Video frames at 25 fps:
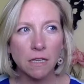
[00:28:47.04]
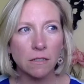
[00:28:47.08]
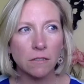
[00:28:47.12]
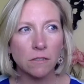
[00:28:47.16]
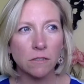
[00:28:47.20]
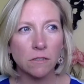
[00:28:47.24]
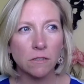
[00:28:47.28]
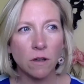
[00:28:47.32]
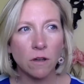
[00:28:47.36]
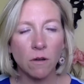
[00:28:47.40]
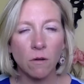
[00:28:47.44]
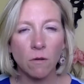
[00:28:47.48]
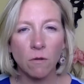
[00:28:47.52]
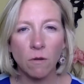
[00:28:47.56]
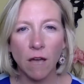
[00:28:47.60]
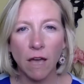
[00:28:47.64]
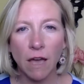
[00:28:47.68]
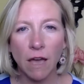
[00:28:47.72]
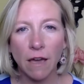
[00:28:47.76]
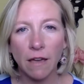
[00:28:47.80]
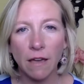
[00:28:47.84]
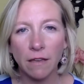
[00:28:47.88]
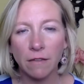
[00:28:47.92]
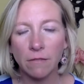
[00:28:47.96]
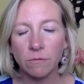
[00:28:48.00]
So
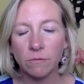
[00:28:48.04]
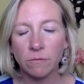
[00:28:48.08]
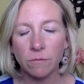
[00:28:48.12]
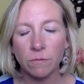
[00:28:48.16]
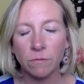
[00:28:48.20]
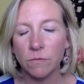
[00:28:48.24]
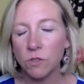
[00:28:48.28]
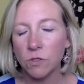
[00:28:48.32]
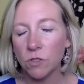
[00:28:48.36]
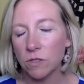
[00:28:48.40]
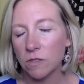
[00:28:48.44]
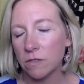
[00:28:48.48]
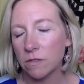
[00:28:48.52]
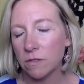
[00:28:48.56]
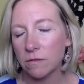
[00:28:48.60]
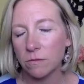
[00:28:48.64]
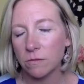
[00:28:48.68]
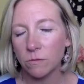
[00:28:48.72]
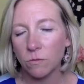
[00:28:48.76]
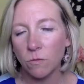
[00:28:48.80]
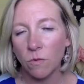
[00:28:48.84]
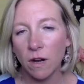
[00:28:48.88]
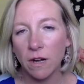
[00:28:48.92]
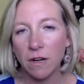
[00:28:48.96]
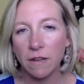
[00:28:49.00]
I just
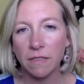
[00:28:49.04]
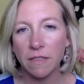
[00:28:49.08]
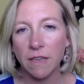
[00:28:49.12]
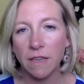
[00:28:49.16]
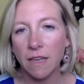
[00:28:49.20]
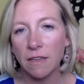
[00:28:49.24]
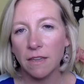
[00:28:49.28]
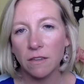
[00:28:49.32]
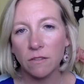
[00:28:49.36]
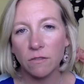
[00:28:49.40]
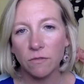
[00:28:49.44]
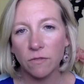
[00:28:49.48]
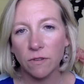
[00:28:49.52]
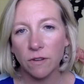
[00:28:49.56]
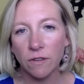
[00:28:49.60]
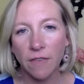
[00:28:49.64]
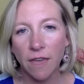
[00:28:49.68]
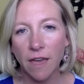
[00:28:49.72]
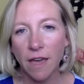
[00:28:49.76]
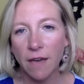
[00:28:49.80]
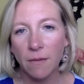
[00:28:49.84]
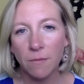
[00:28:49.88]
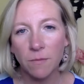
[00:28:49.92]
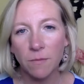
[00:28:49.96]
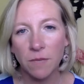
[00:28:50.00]
want to thank you for
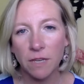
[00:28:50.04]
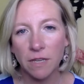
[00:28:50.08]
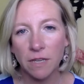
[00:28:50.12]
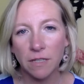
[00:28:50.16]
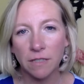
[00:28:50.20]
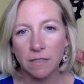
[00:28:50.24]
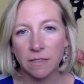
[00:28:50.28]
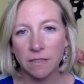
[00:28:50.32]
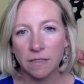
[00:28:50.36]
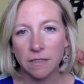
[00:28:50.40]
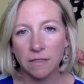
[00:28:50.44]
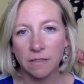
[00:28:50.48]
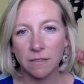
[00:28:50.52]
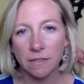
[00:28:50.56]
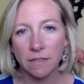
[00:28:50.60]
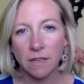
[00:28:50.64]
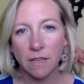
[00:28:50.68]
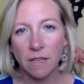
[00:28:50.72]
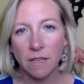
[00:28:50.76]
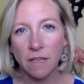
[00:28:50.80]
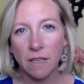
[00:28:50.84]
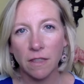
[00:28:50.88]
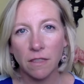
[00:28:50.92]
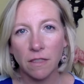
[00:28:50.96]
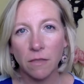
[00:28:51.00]
that, because
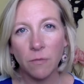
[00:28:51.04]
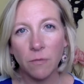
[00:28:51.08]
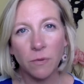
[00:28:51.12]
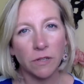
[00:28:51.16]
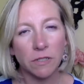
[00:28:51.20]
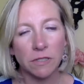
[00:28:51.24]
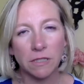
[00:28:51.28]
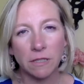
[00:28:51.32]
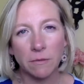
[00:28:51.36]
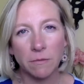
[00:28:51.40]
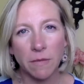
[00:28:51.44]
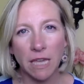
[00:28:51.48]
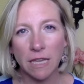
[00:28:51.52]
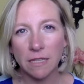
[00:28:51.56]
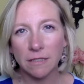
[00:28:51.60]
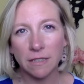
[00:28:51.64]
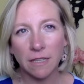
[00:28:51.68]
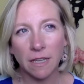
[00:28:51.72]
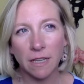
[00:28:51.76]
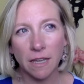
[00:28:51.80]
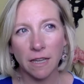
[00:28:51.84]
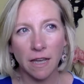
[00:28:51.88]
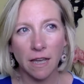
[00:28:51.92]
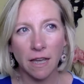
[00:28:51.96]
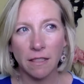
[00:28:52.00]
the book's
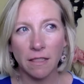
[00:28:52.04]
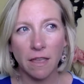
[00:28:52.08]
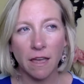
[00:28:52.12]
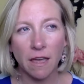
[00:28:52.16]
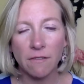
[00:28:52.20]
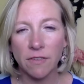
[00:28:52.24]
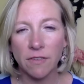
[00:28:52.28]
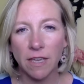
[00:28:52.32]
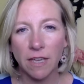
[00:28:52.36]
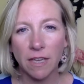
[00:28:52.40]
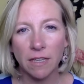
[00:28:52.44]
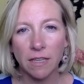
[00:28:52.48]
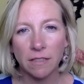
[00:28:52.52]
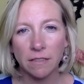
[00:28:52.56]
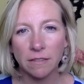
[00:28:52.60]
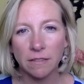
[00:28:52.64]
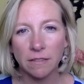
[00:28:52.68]
amazing. I love it.